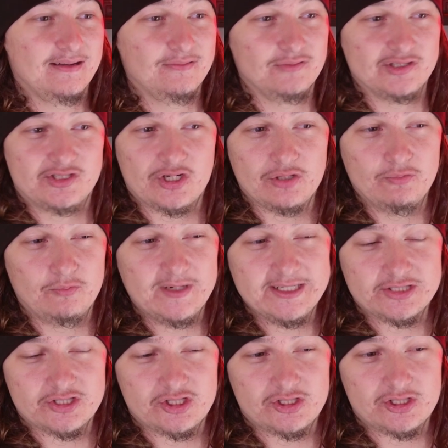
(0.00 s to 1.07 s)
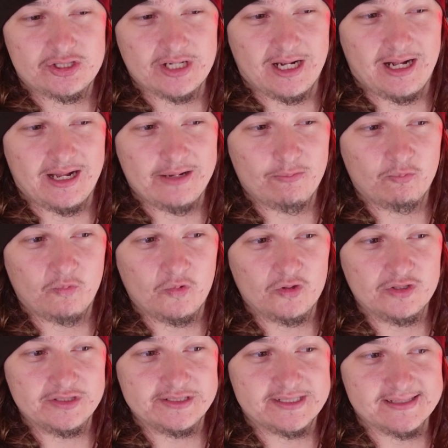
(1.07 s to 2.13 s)
to which I
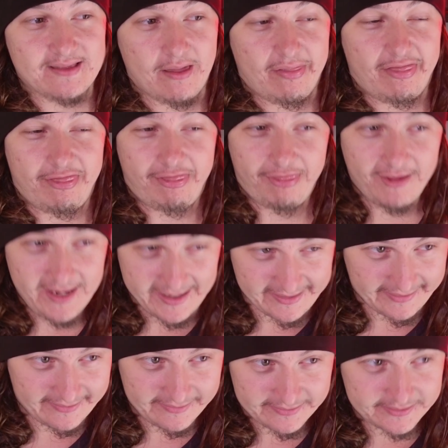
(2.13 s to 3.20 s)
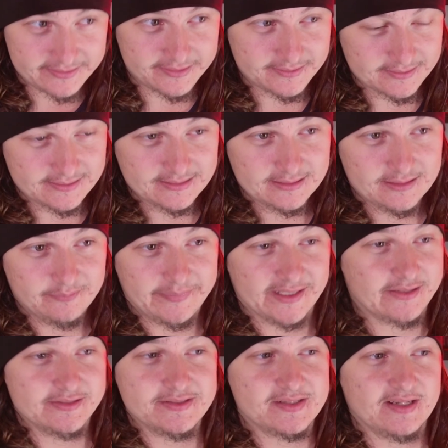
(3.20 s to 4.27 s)
would think,
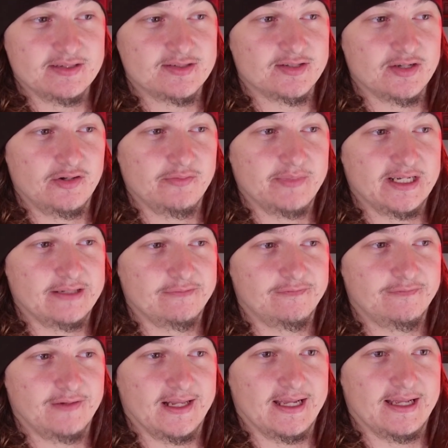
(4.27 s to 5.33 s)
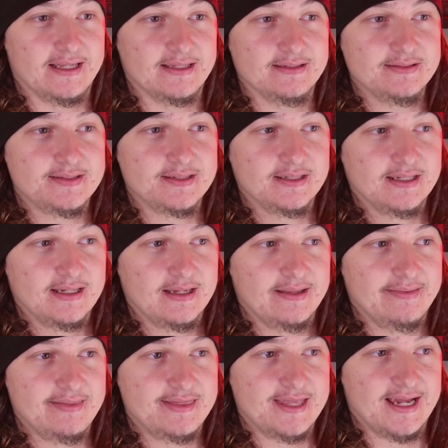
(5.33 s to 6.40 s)
because there's so many flares,
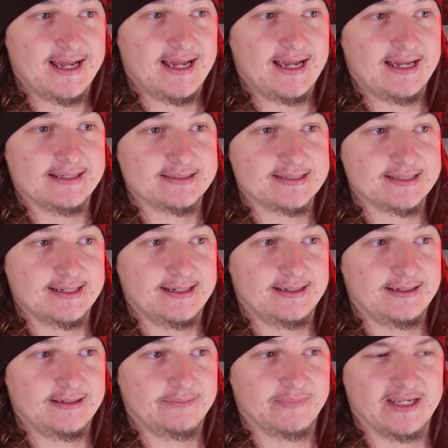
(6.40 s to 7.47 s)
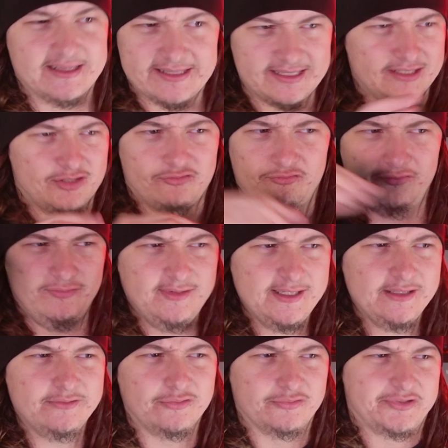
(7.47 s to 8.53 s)
that and these
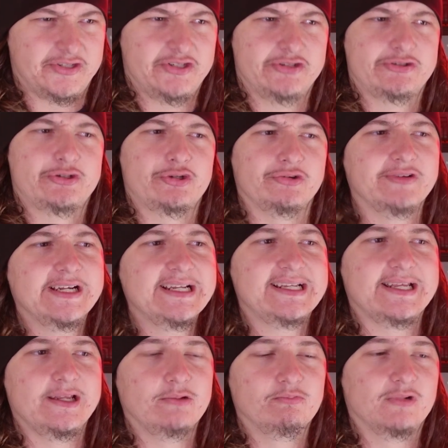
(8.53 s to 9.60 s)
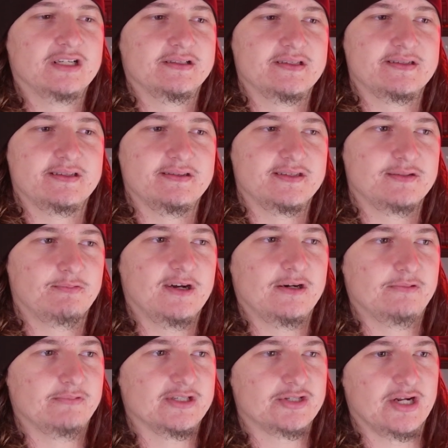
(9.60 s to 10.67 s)
real streaky ones as
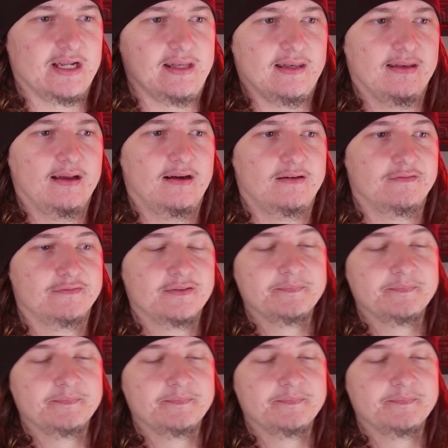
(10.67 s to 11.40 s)
well, which I love,